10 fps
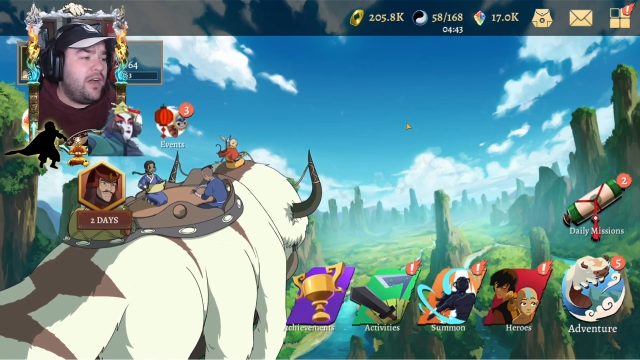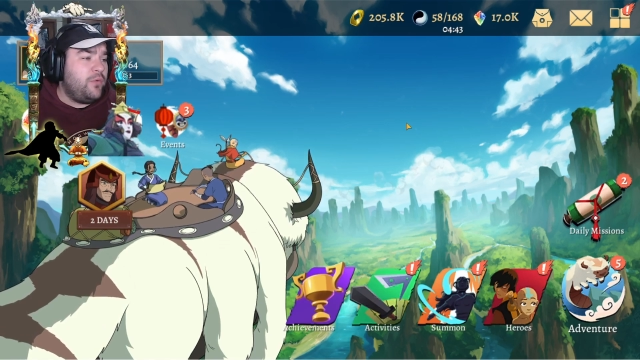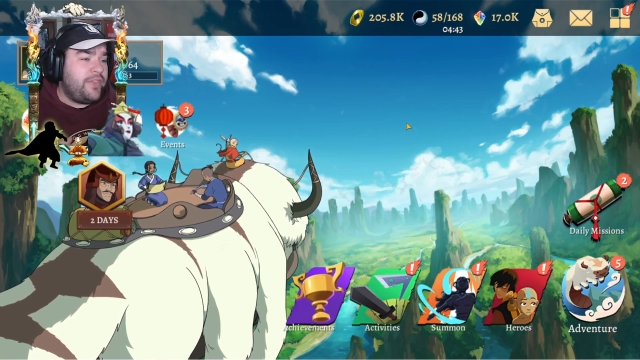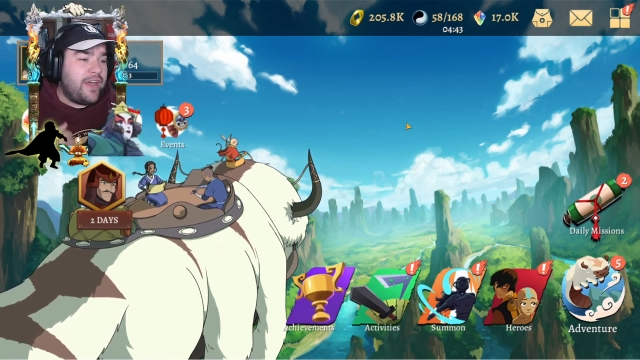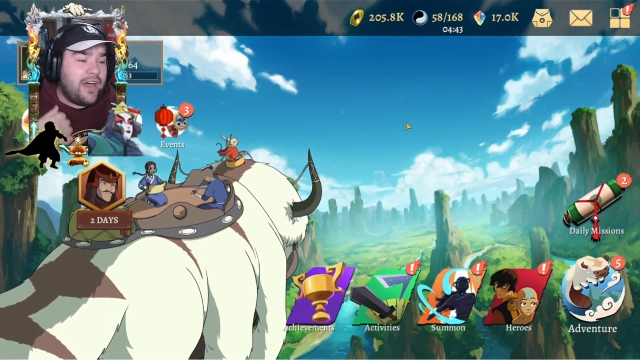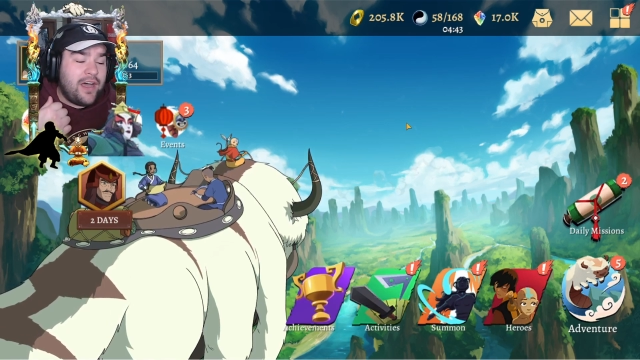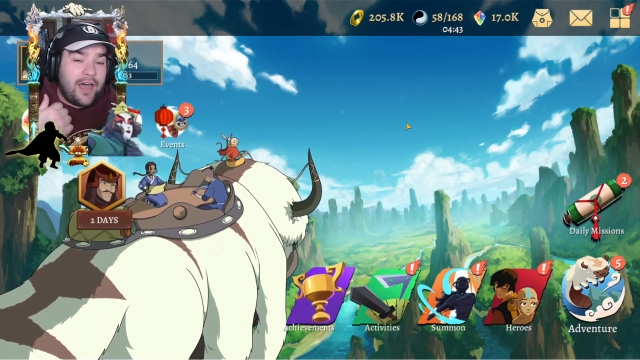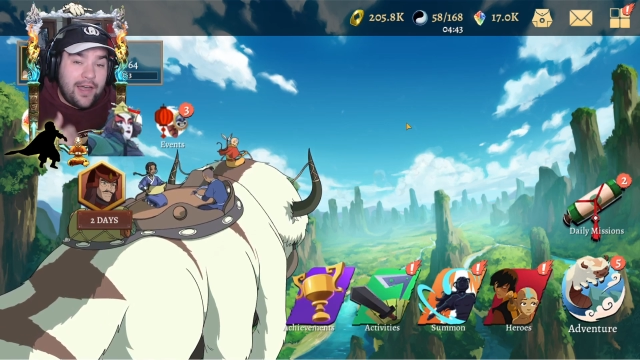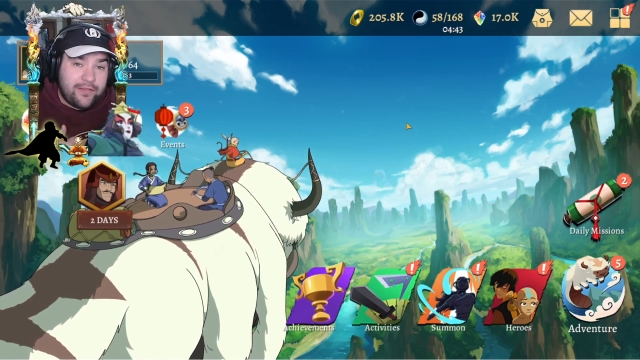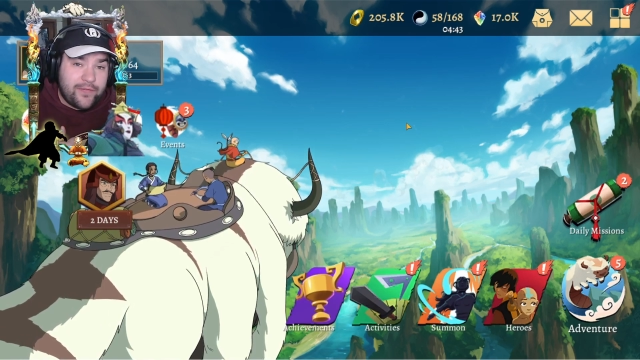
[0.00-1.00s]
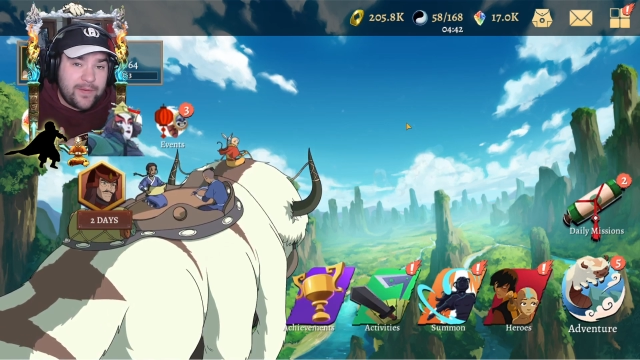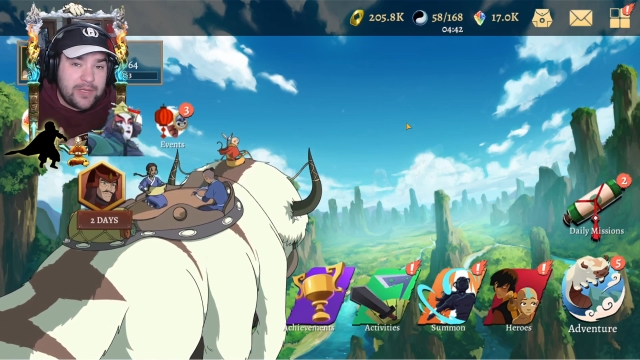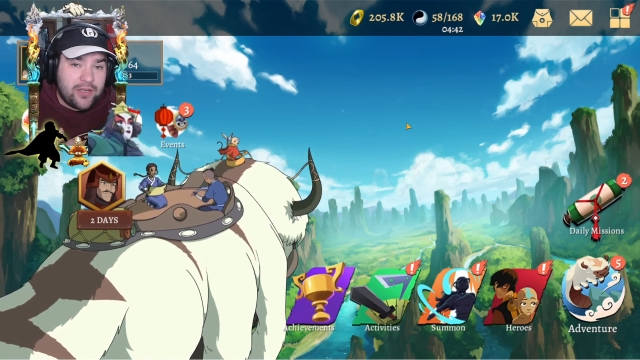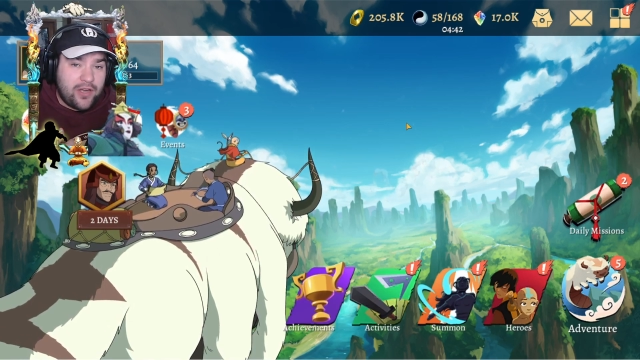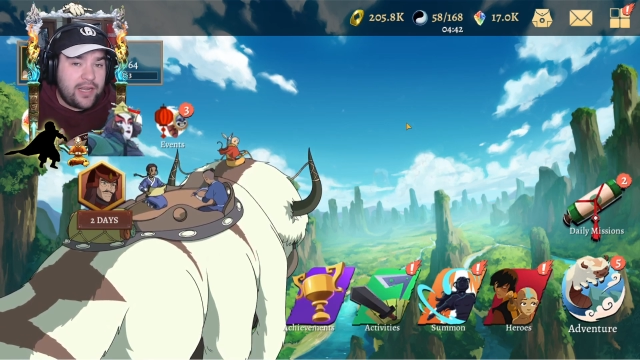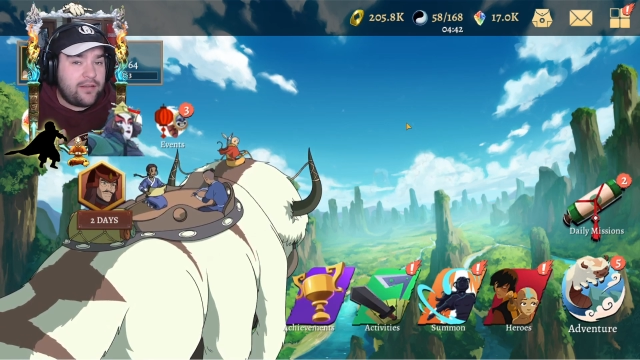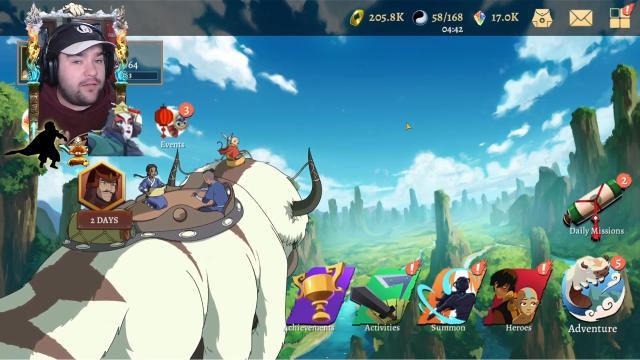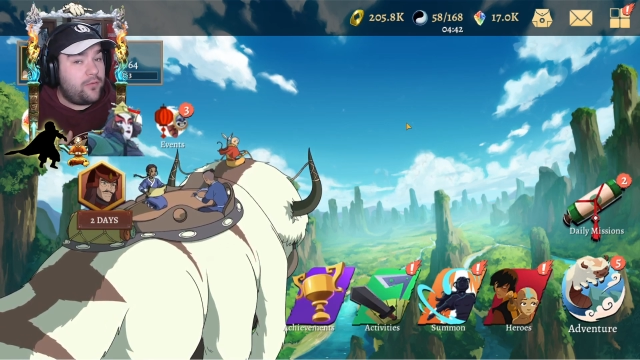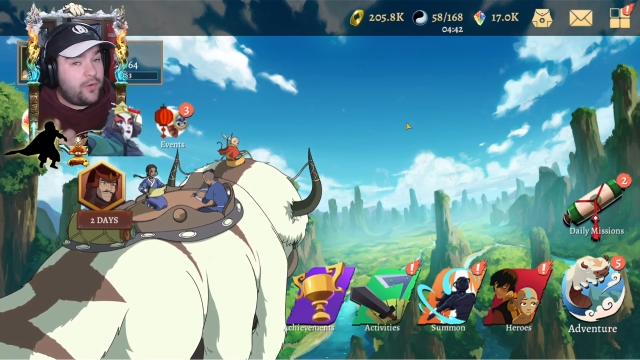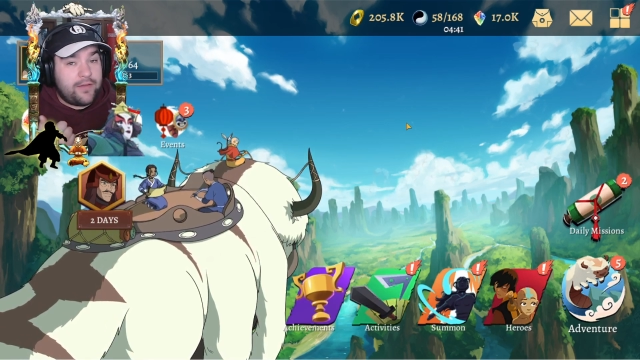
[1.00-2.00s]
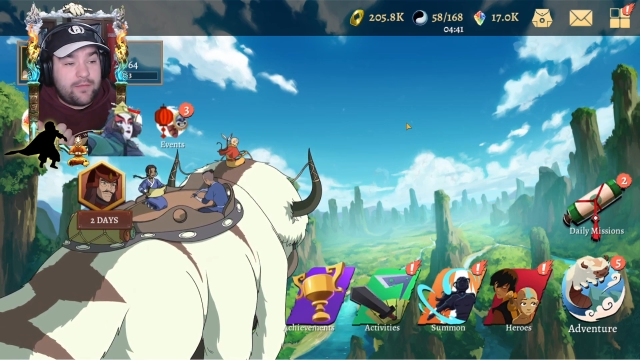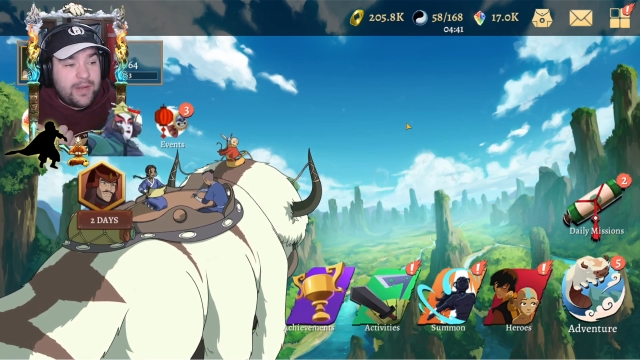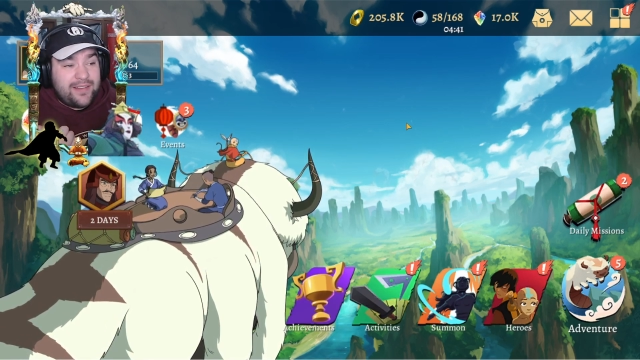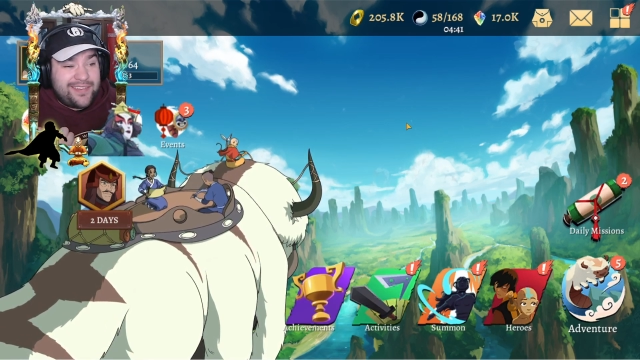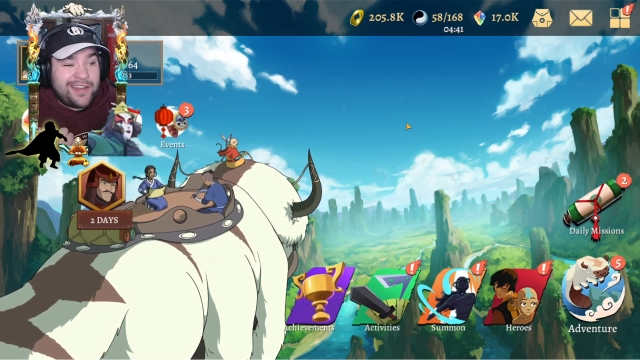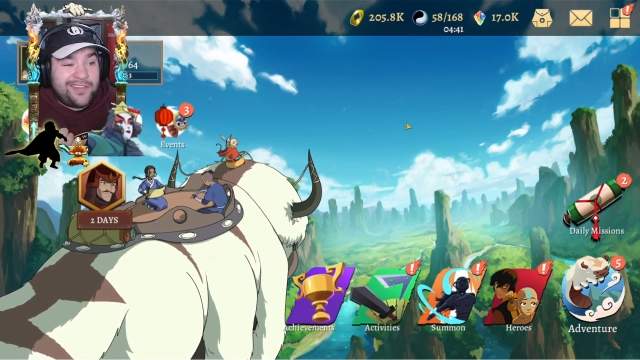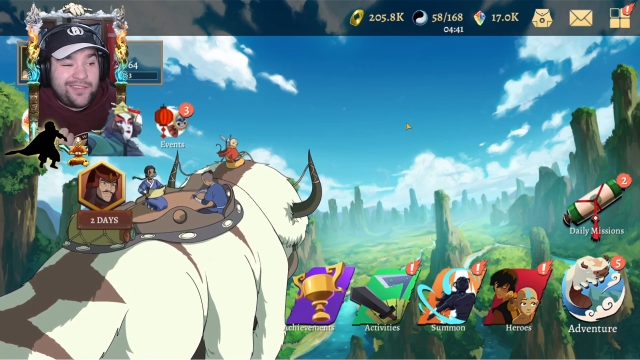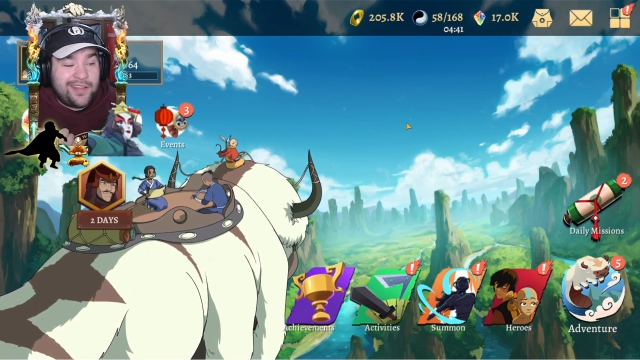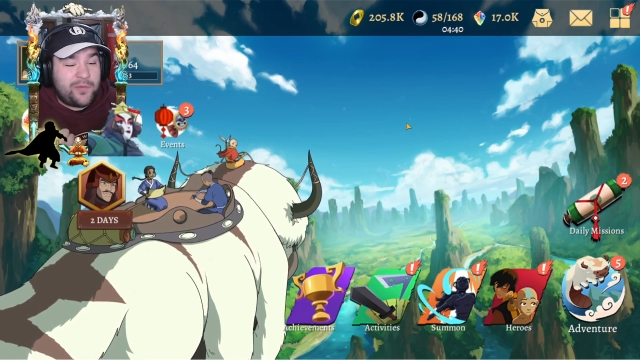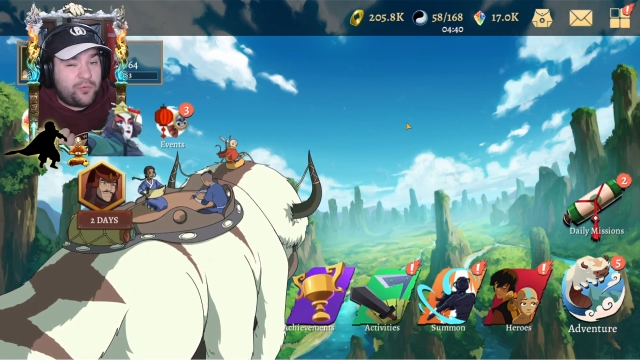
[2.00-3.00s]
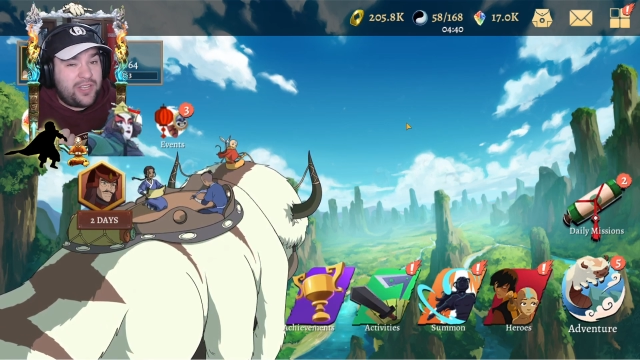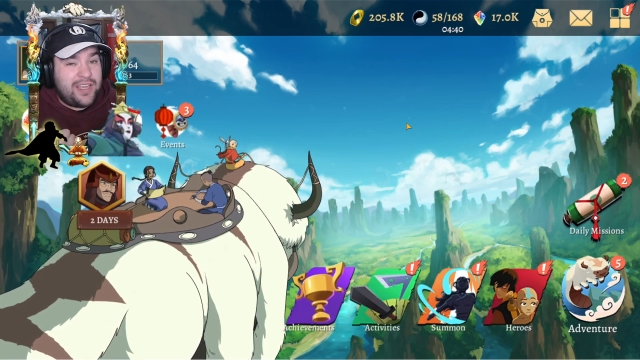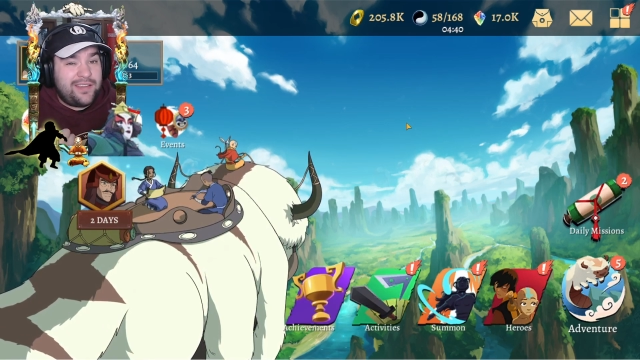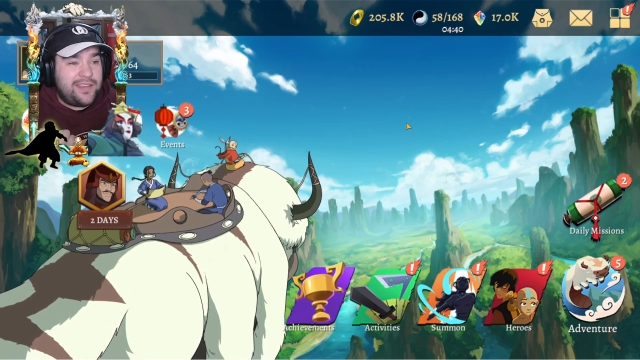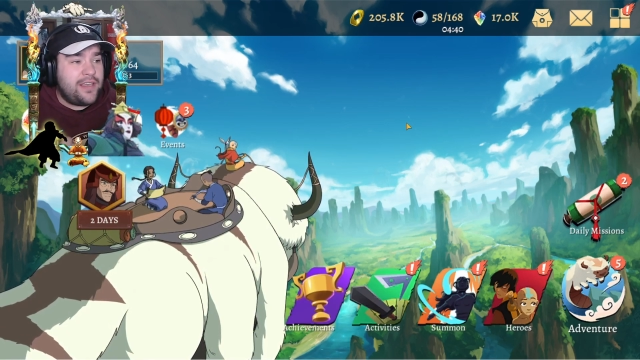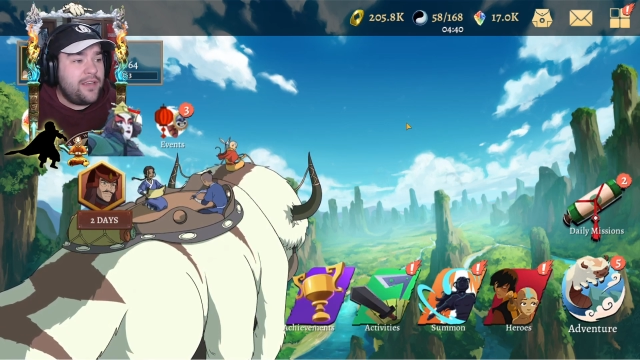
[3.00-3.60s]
With our arts farming guide, we even beat stage 6 pretty easy.